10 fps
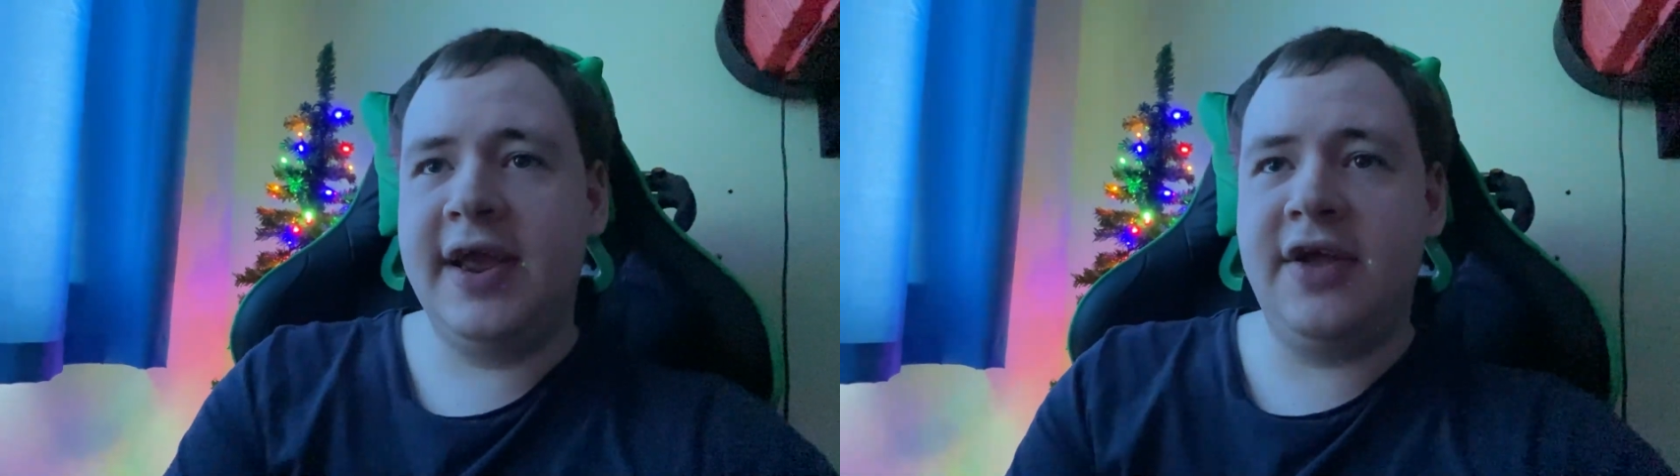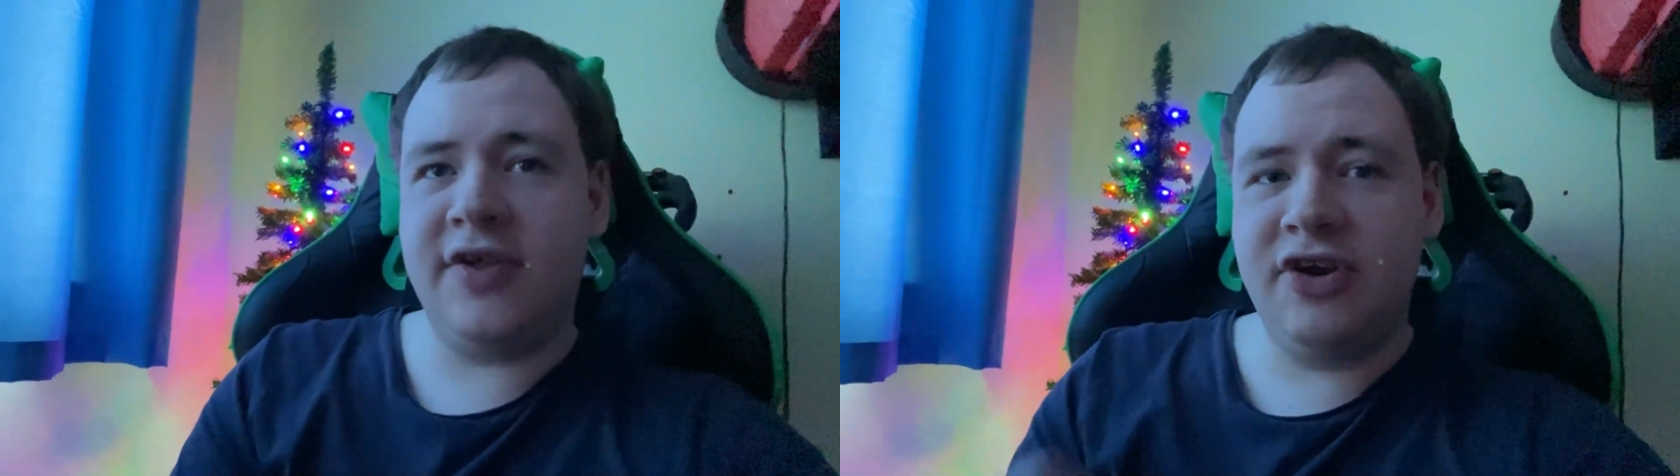
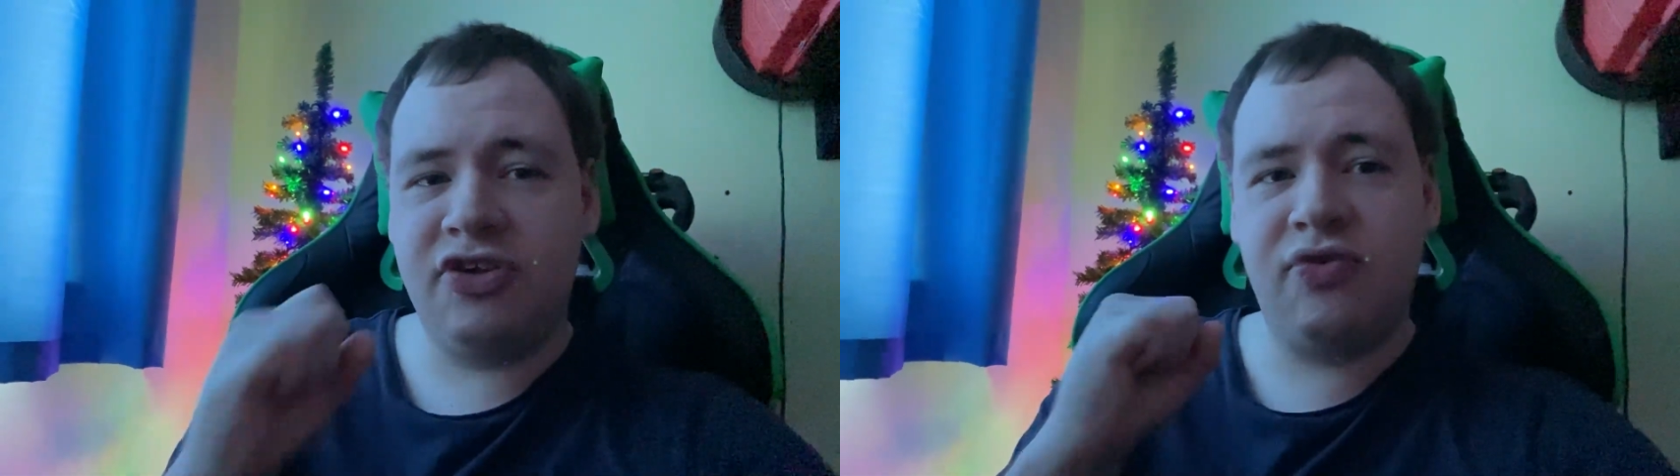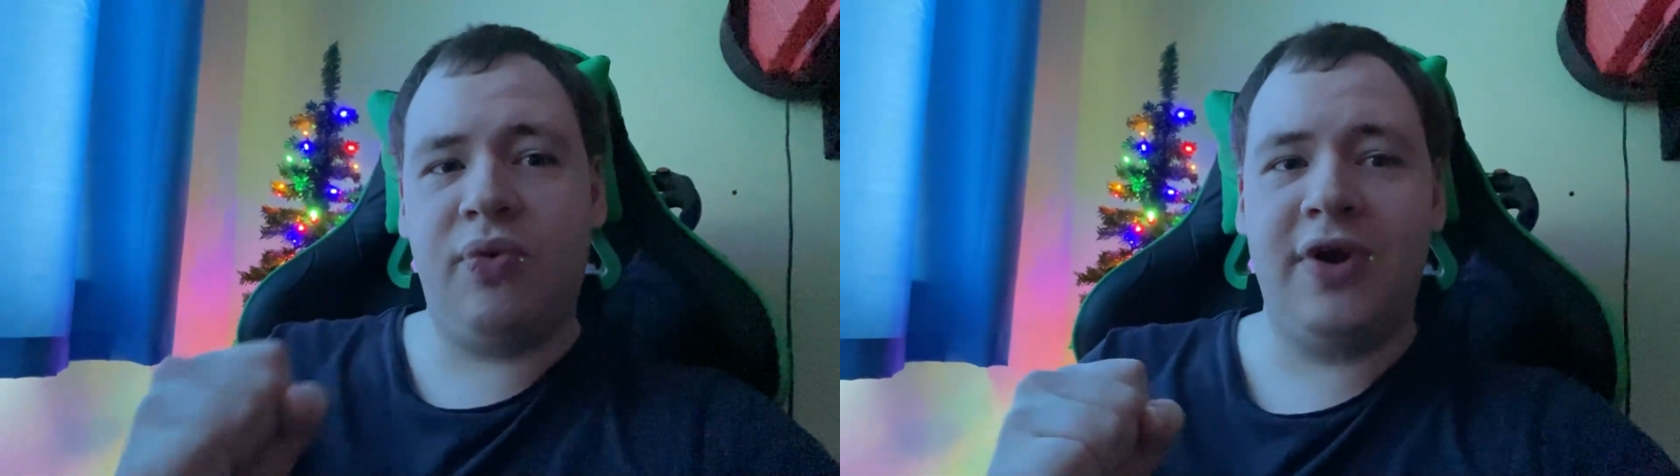because I
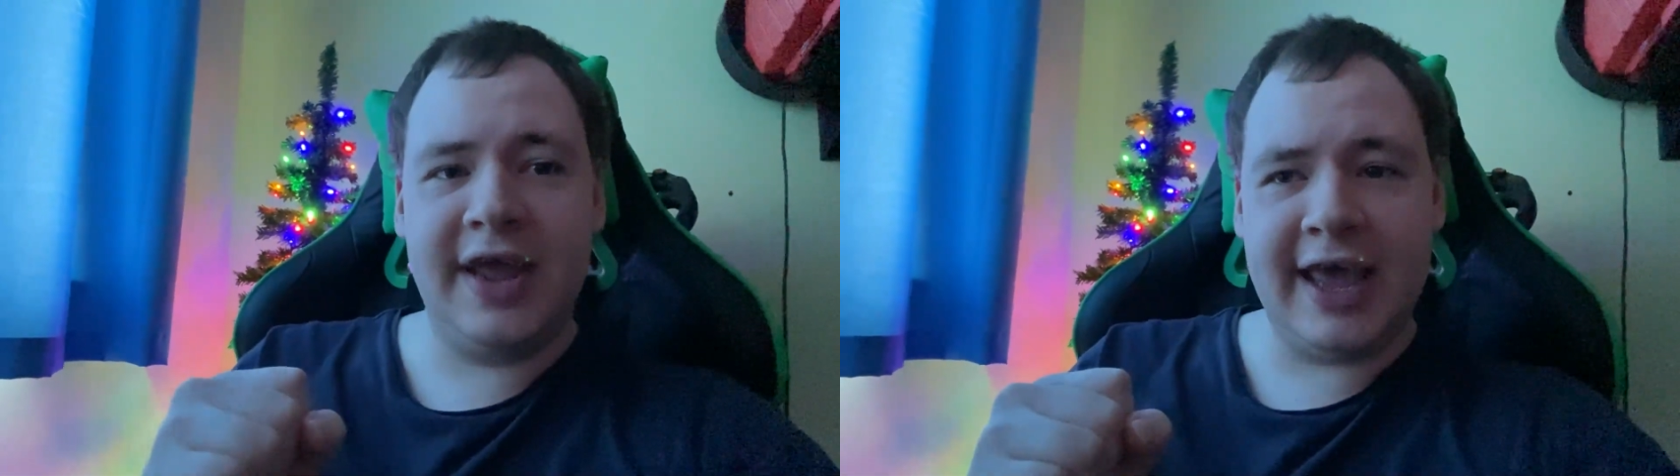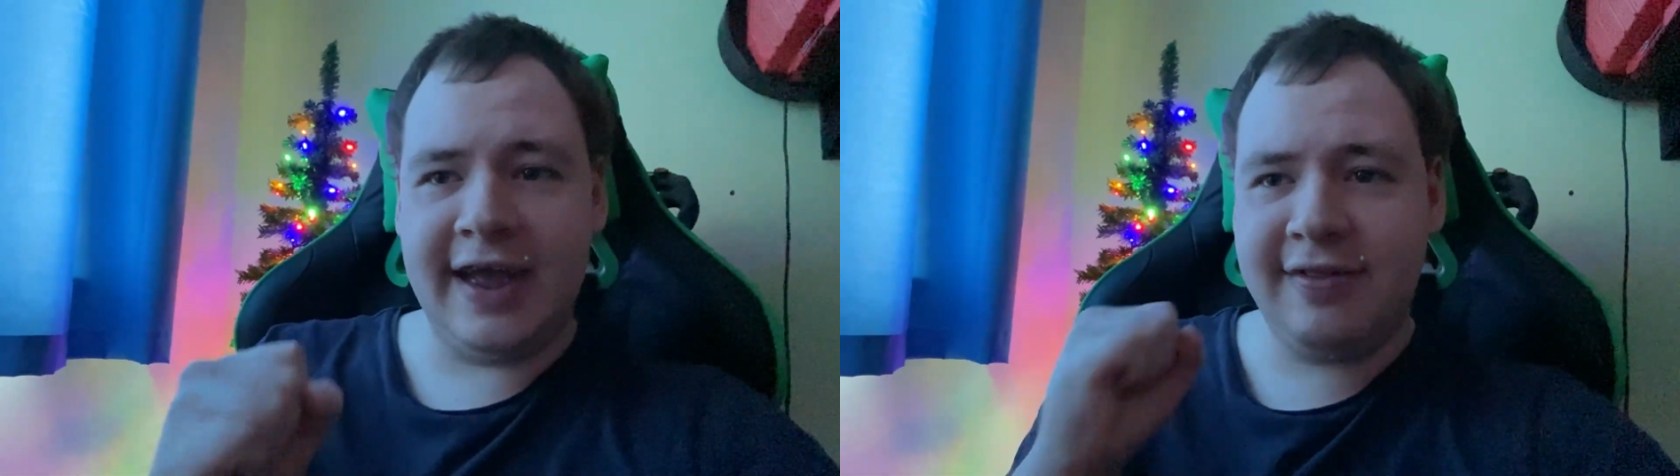just want to
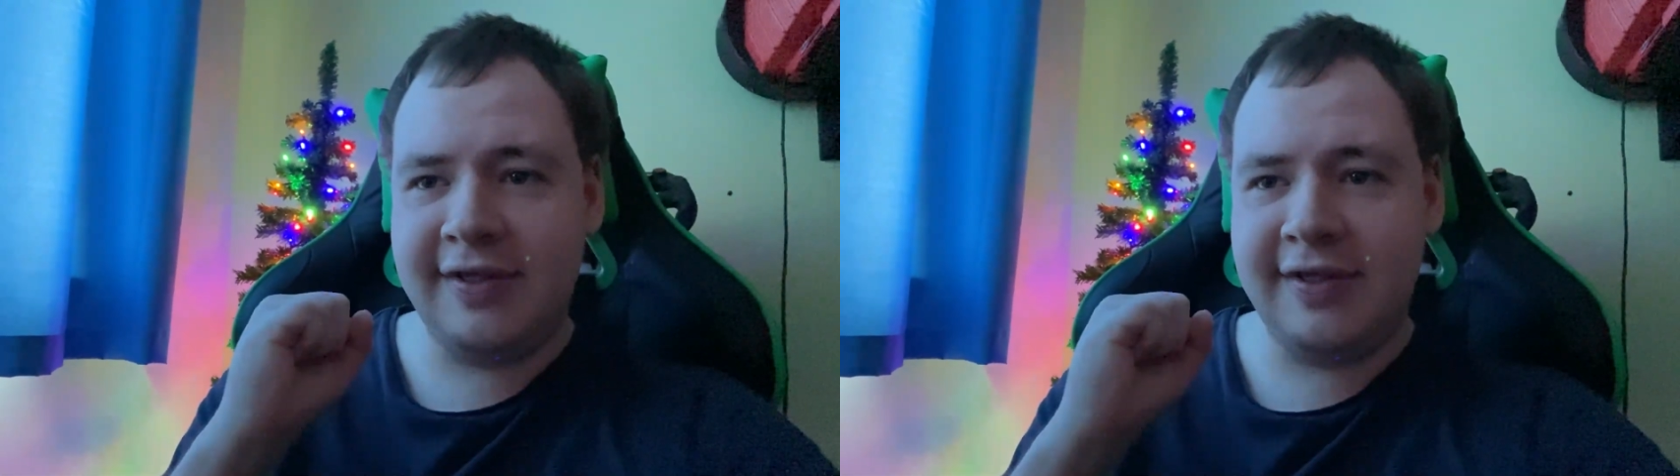get